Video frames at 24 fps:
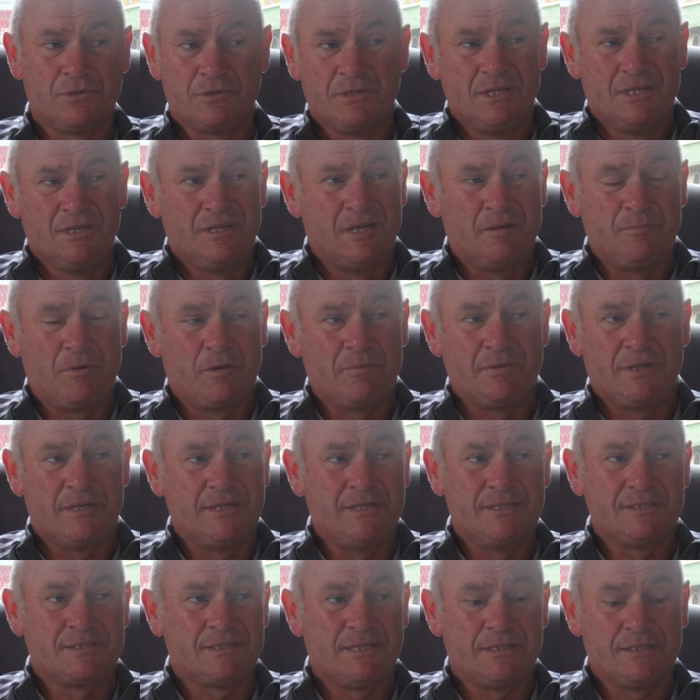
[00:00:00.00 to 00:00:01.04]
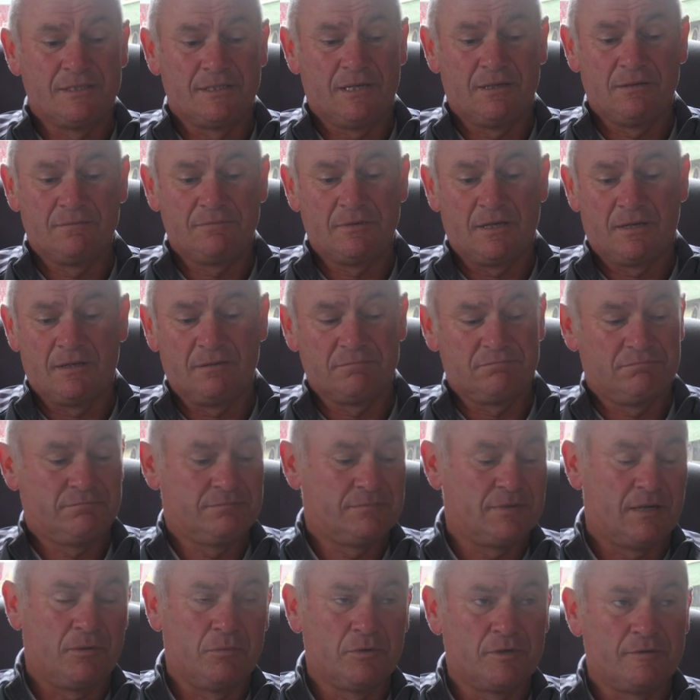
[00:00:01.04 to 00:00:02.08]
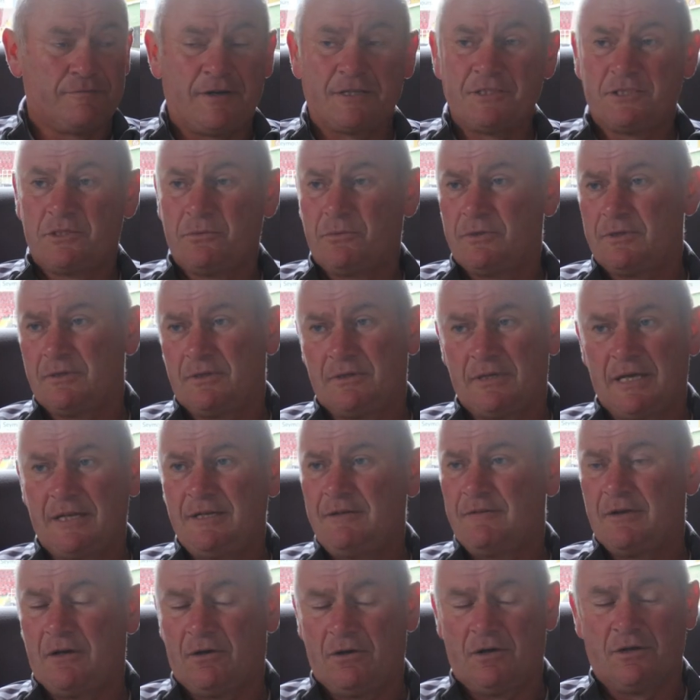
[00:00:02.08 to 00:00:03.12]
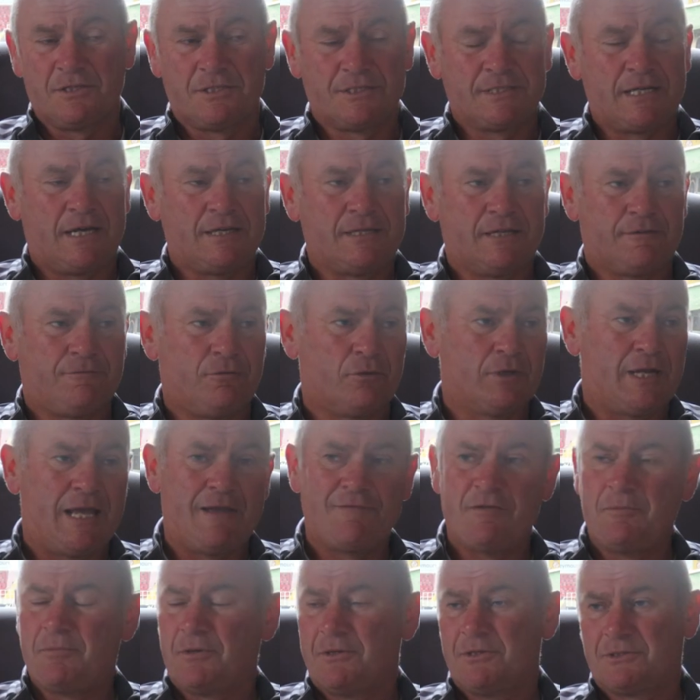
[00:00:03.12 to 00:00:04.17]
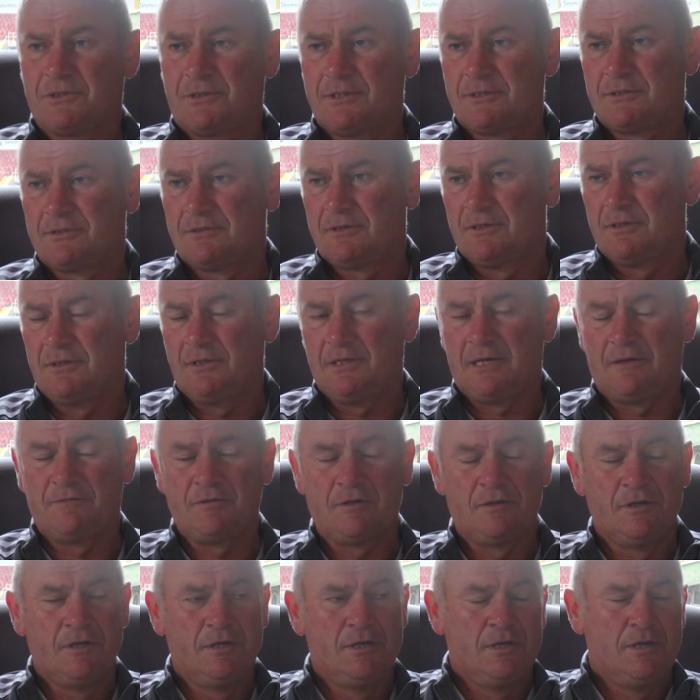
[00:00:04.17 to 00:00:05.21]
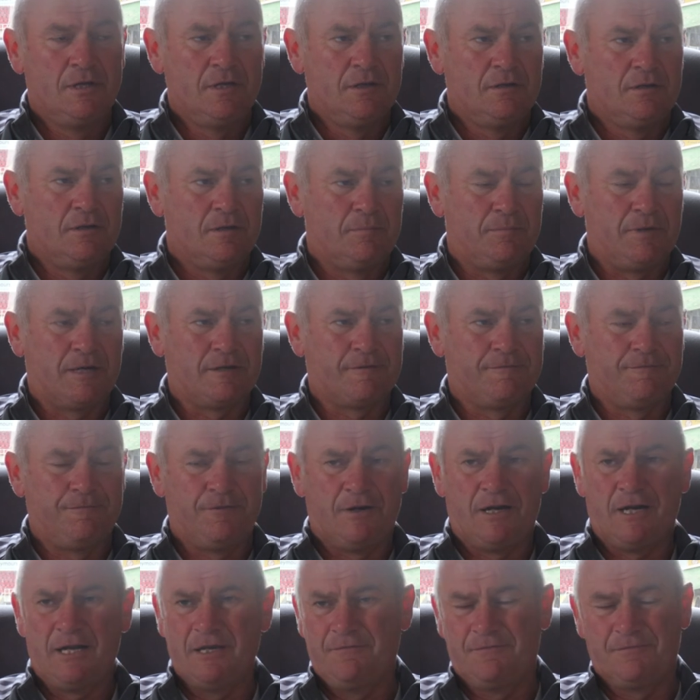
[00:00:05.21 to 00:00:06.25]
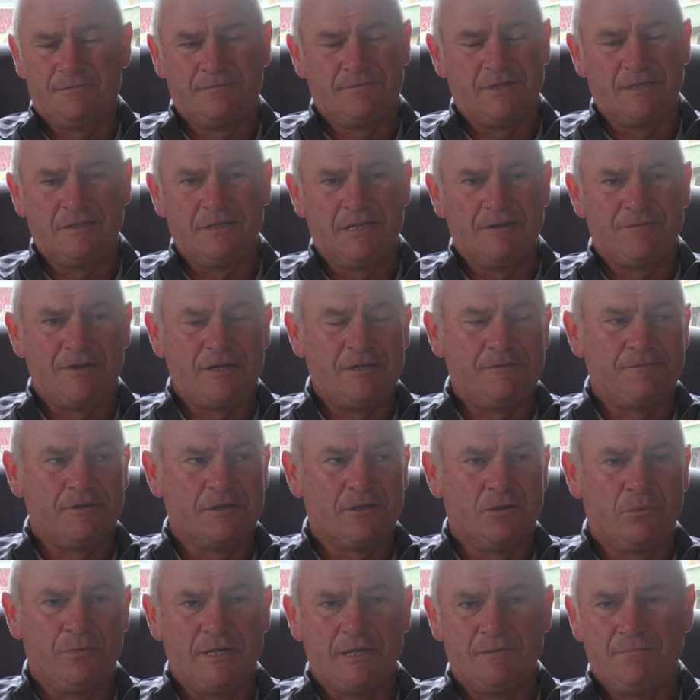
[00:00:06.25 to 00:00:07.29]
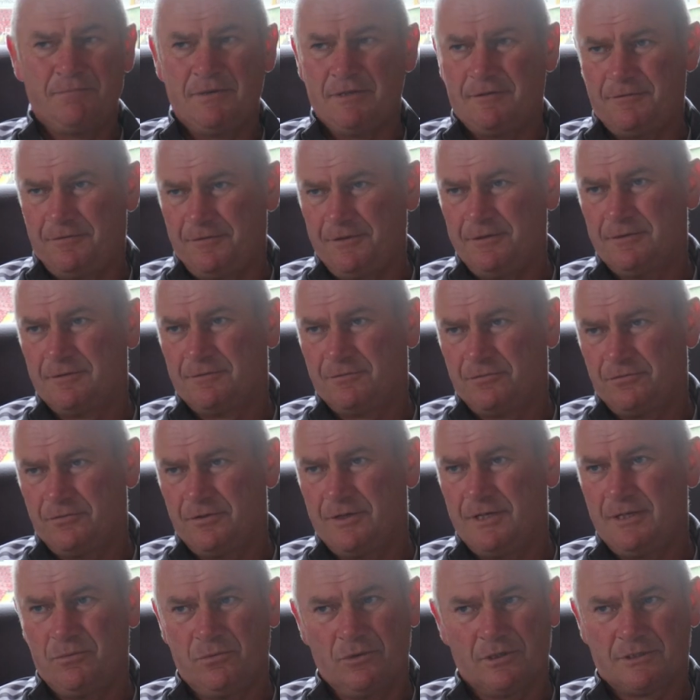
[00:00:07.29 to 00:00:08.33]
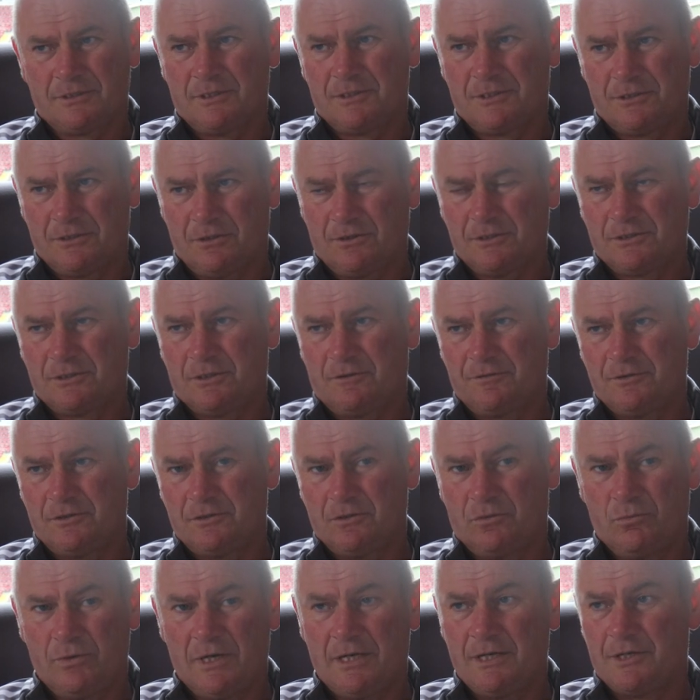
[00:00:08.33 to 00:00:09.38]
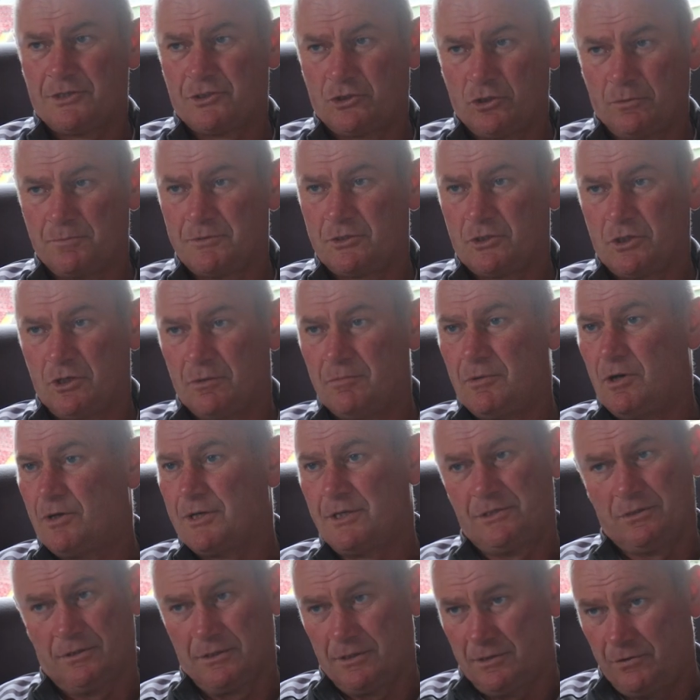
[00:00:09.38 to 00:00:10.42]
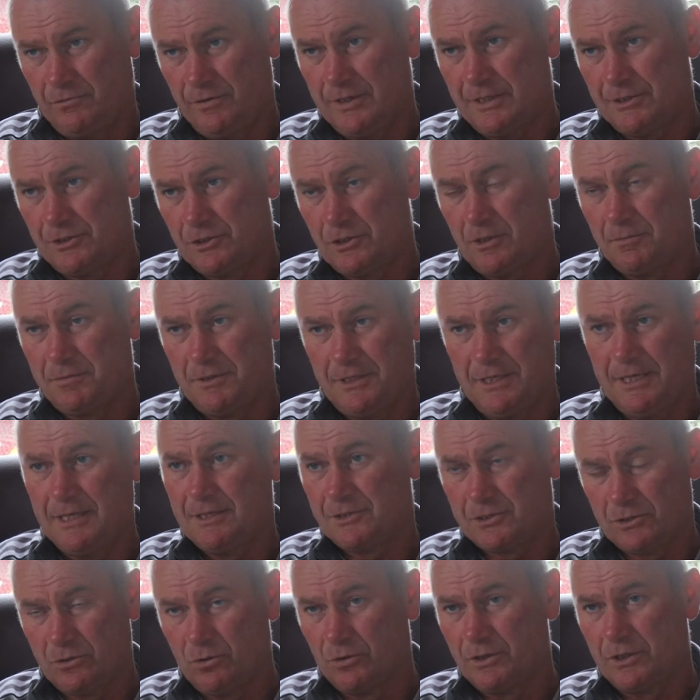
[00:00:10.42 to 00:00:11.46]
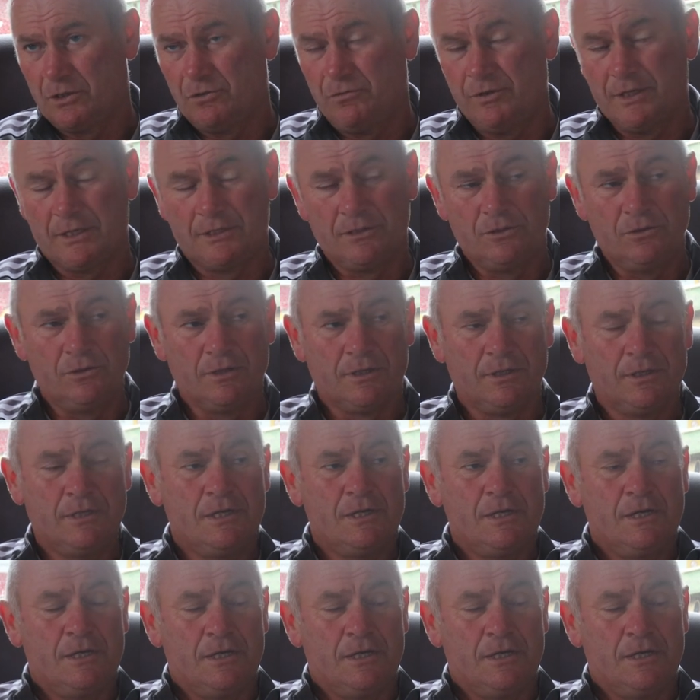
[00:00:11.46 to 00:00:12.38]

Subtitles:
but the bottom line is, like, you know, I would have fancied any, on Saturday I thought everybody was on it, you know, the back five didn't give anything away, midfield three worked the socks off and done well, the subs come on and done a great job, Kane scoring a great goal